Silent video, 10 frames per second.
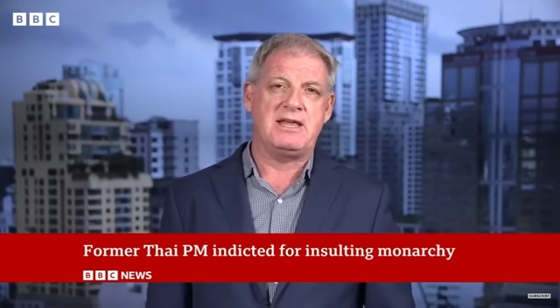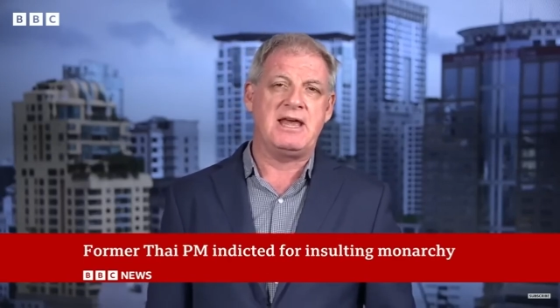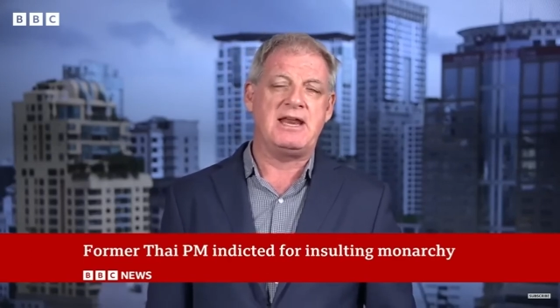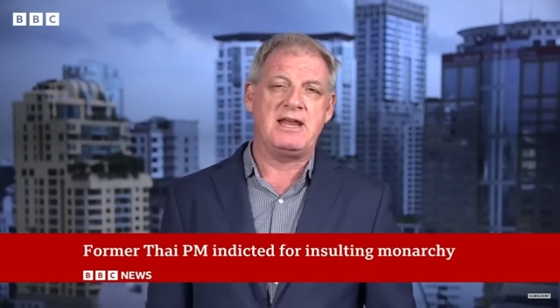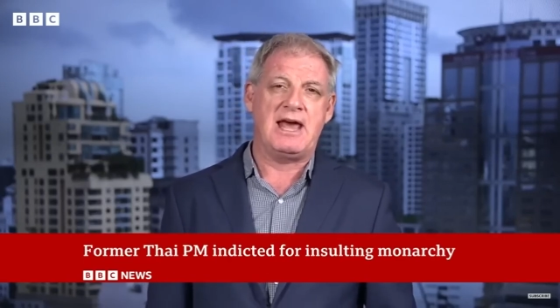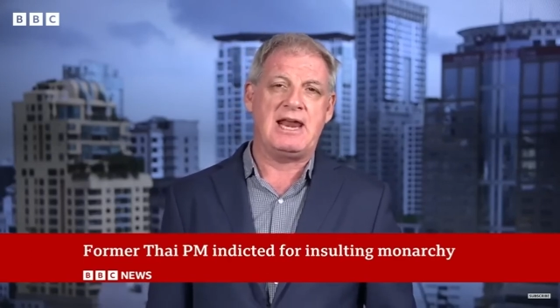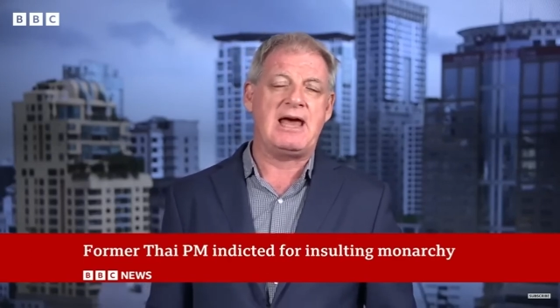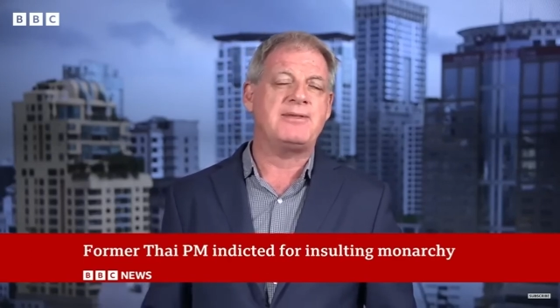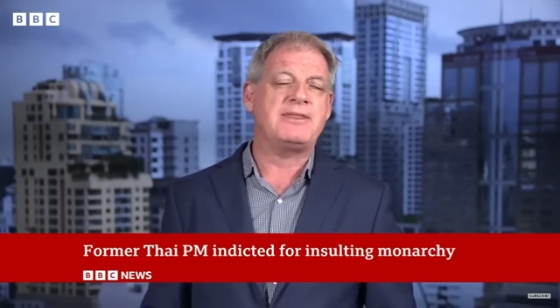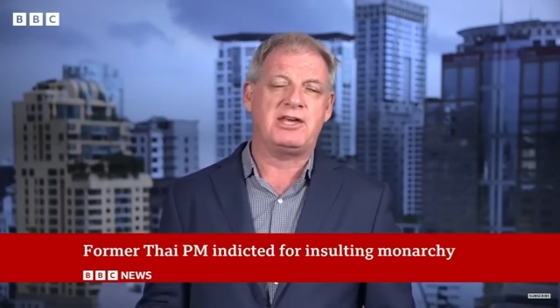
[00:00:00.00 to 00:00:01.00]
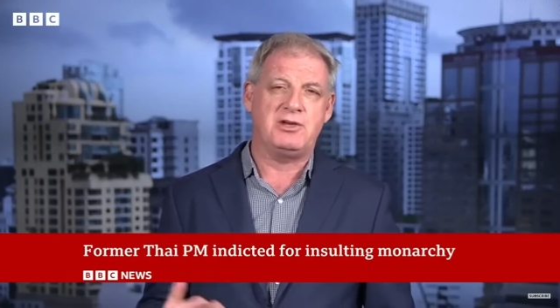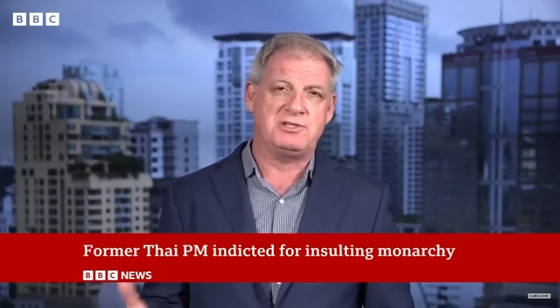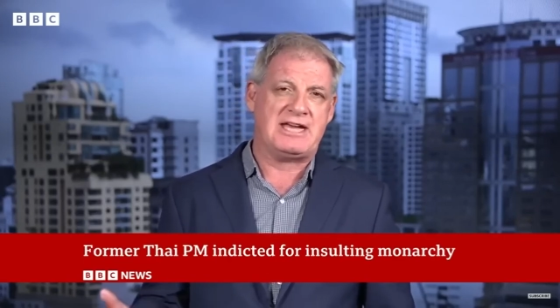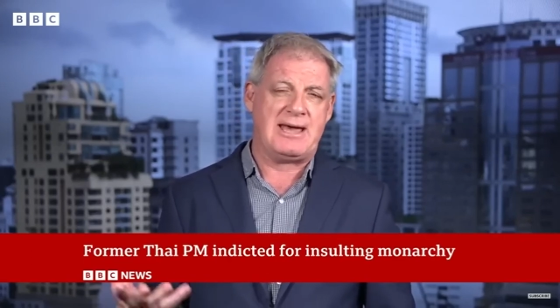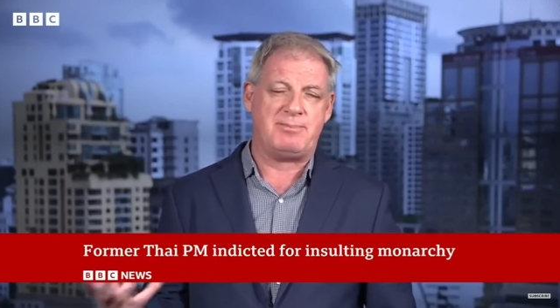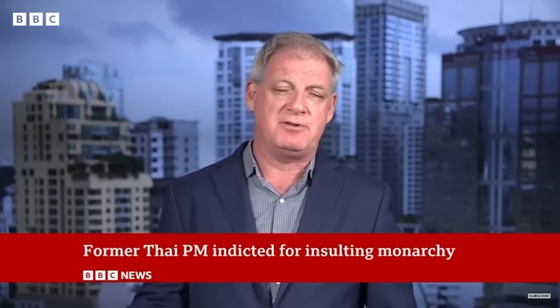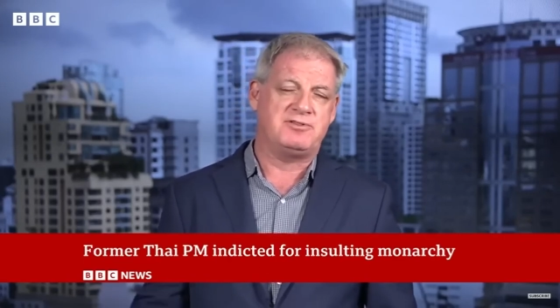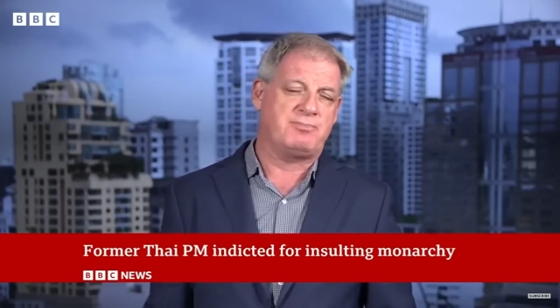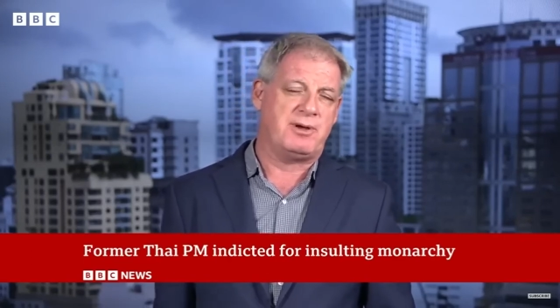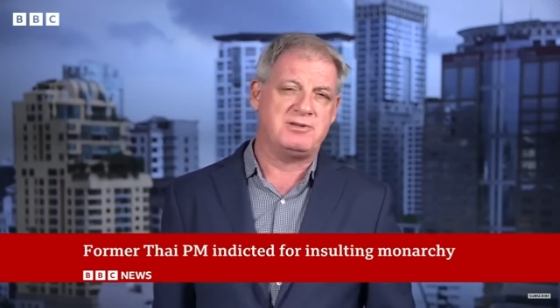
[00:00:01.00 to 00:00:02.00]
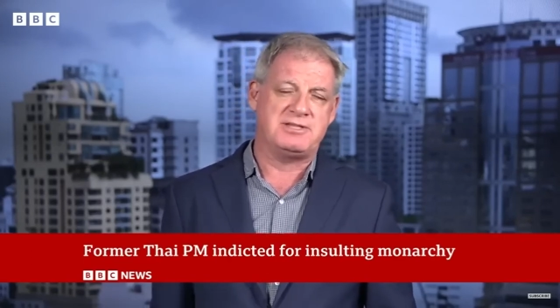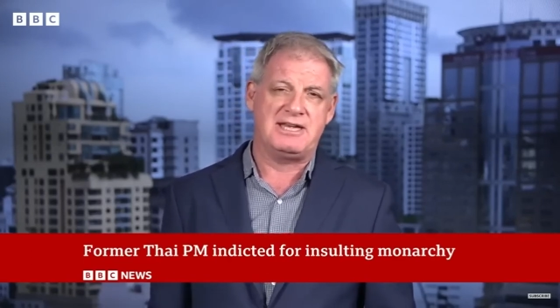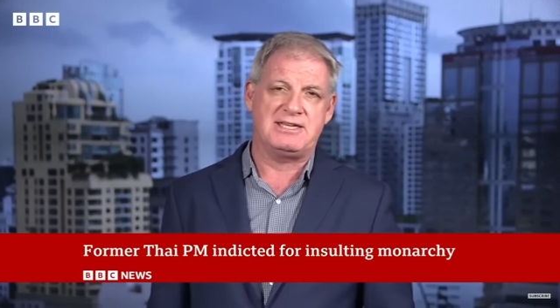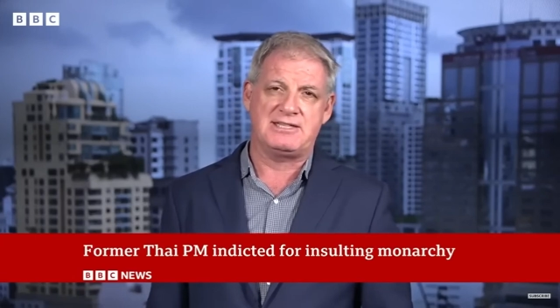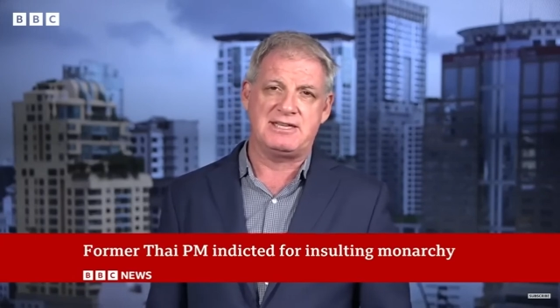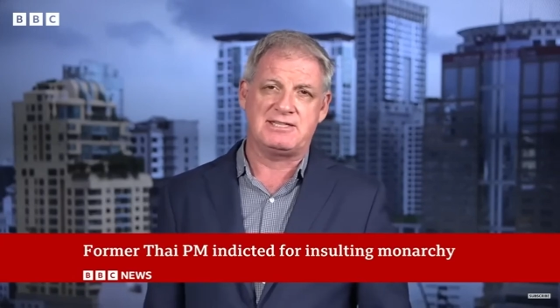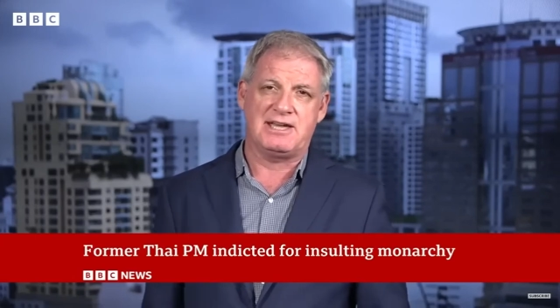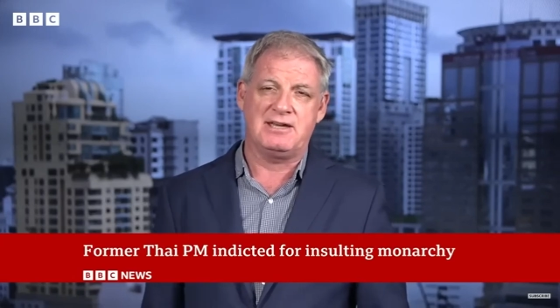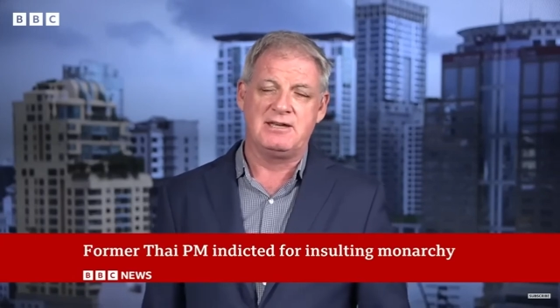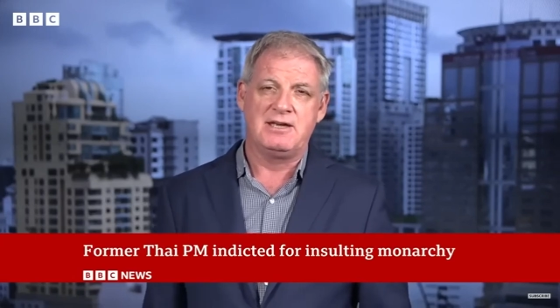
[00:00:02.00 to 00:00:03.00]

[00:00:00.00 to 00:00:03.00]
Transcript: in allowing that coup to happen, of deposing his sister.